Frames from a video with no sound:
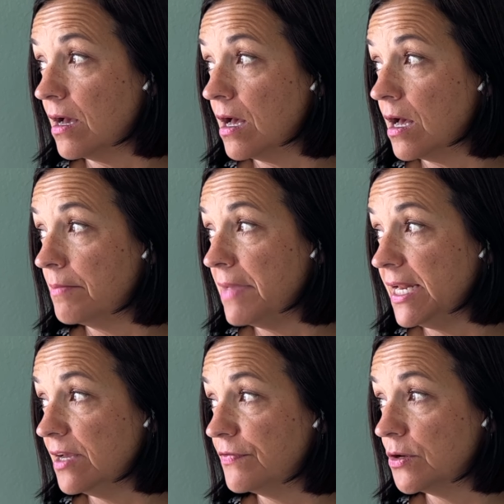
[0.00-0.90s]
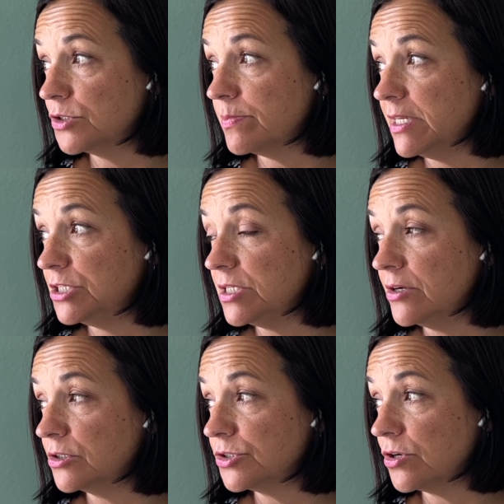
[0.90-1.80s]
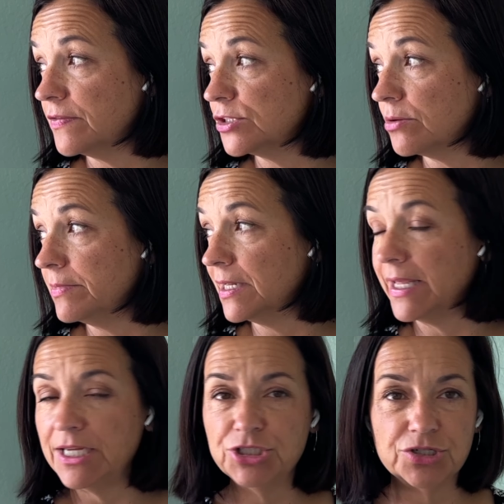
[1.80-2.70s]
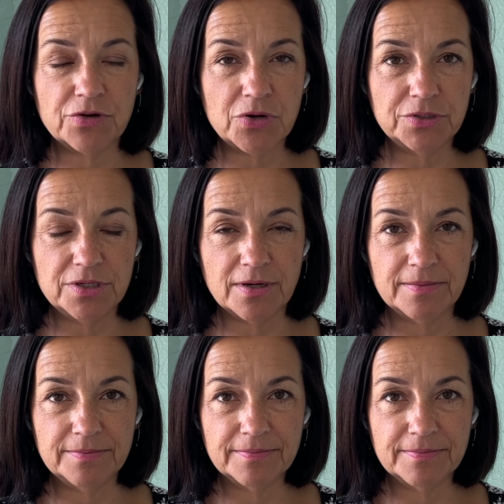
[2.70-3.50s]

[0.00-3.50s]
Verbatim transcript: uh, many of those ministerial servants are middle aged or older.